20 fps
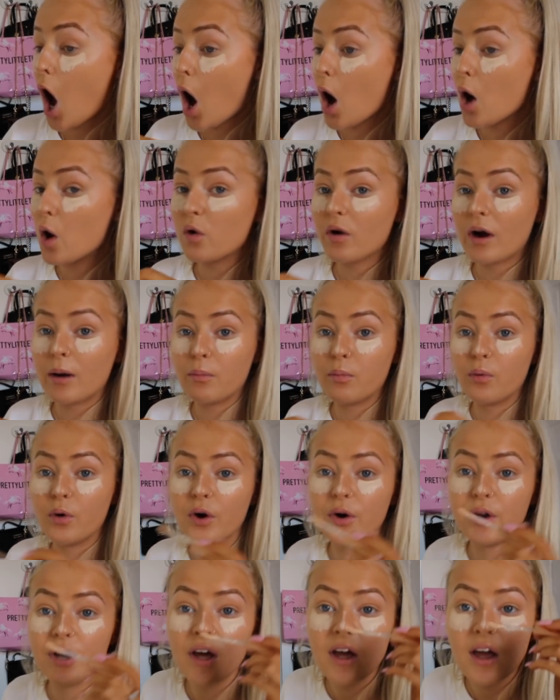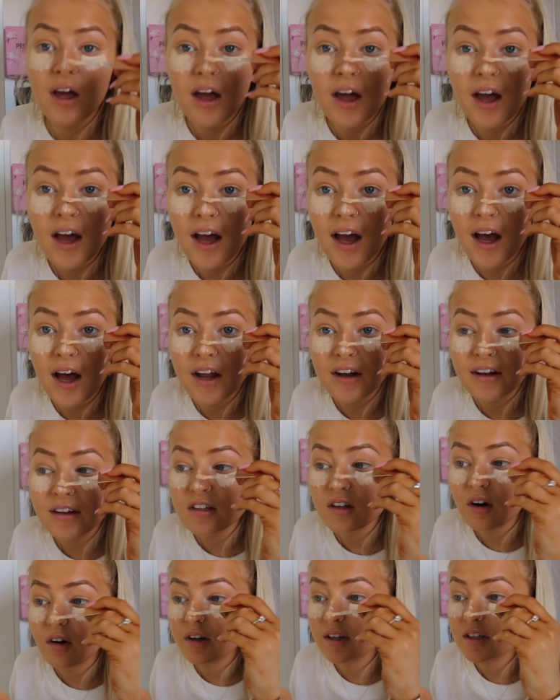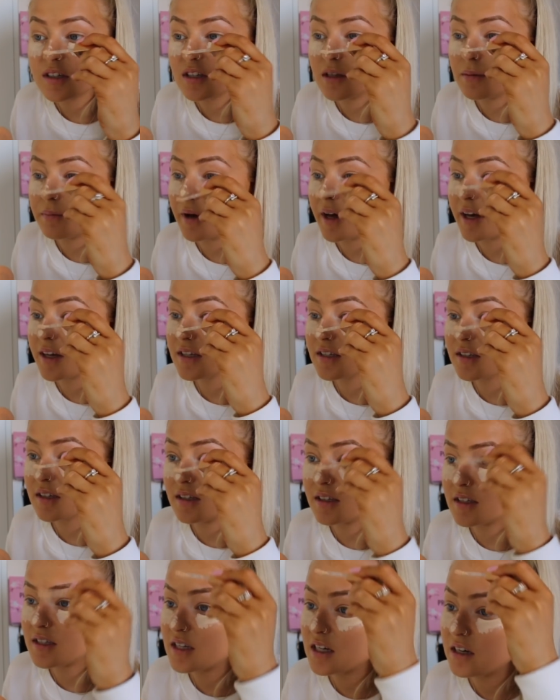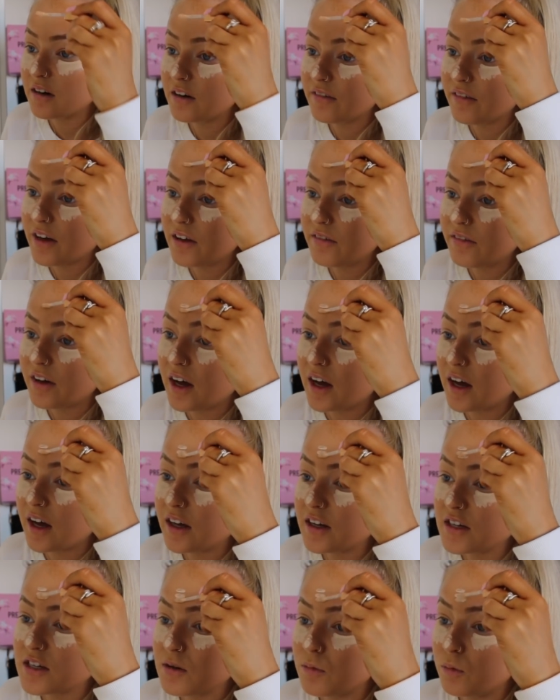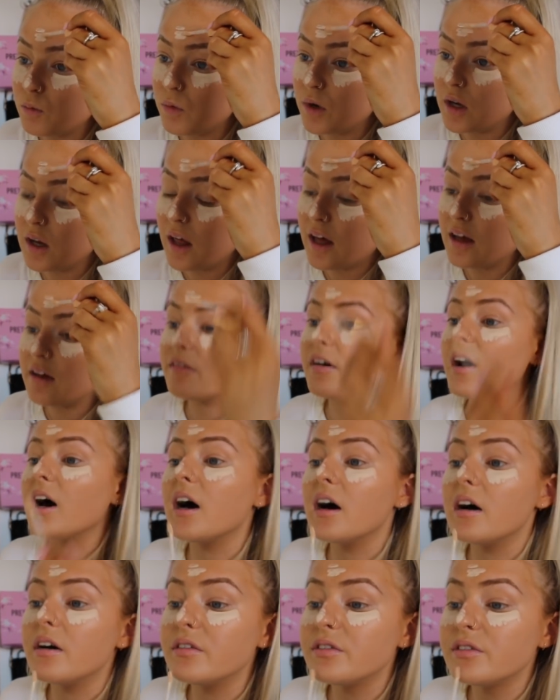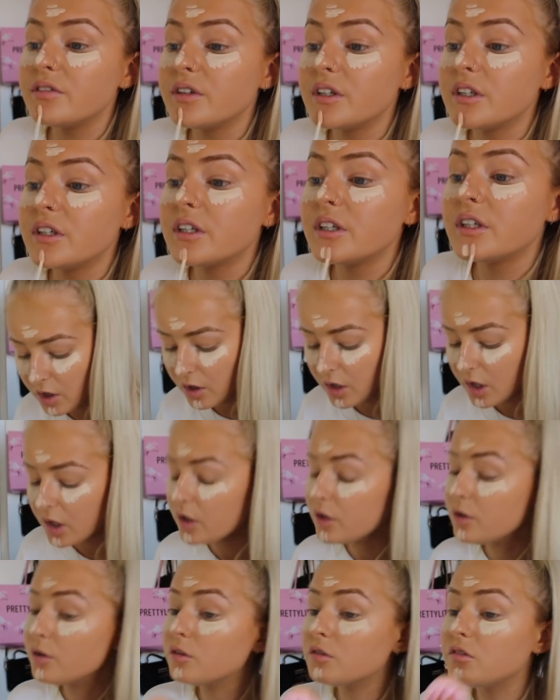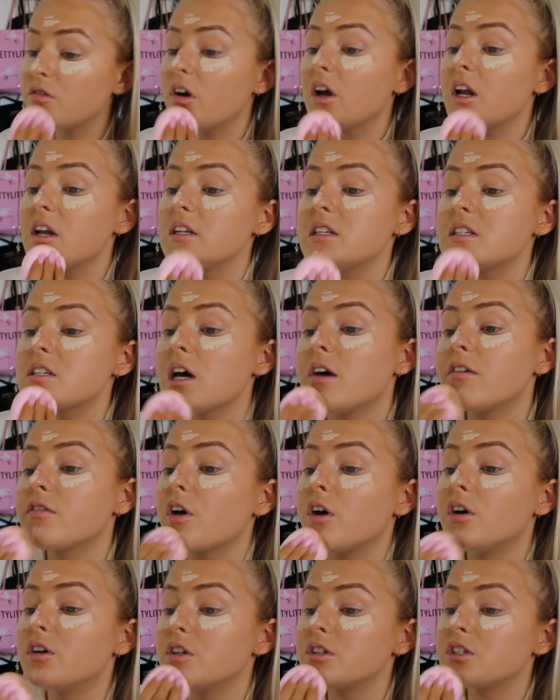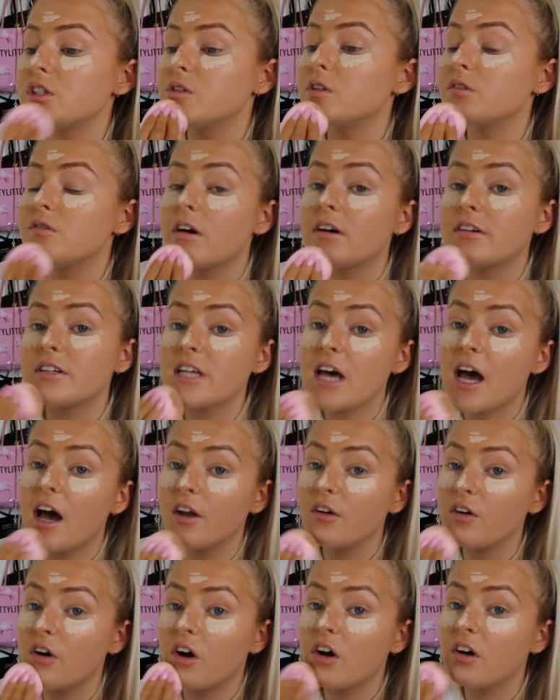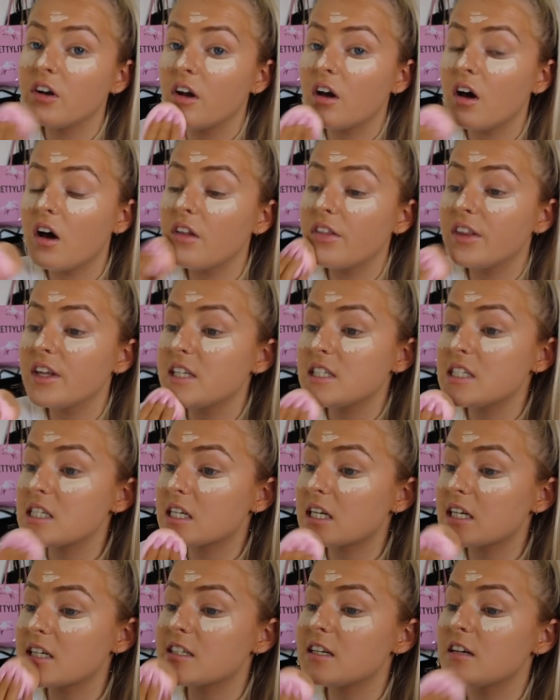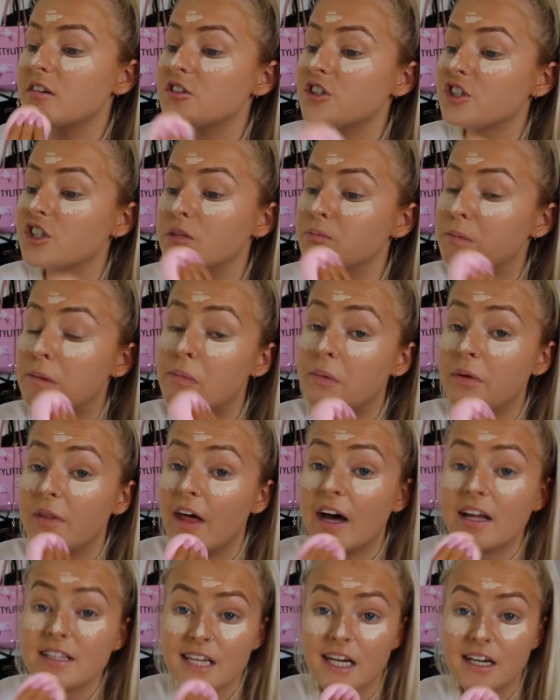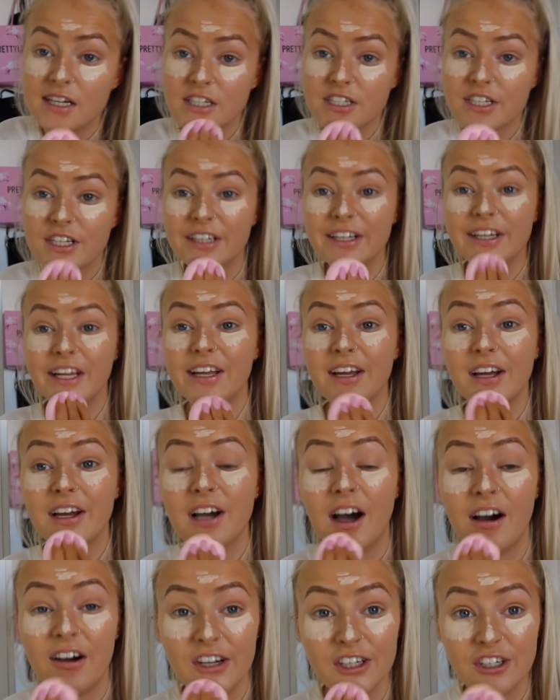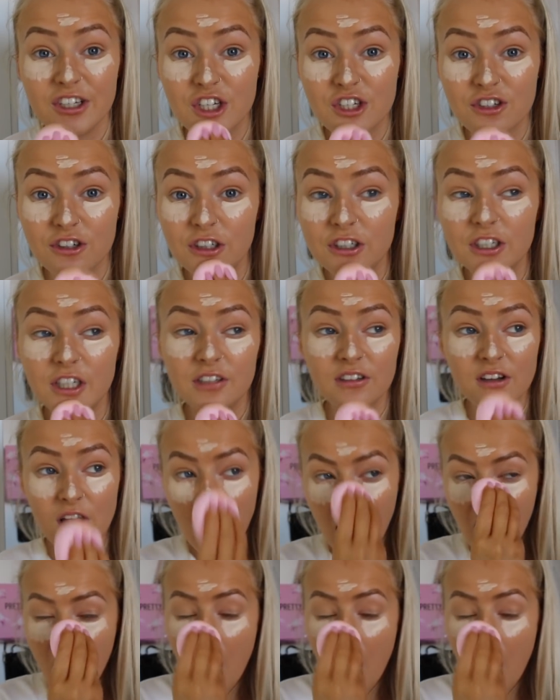I'll grab one, and it's honestly the best concealer I've ever had and will ever have. You're really self-conscious about tan on. This is gonna sound stupid, but that's actually kind of true.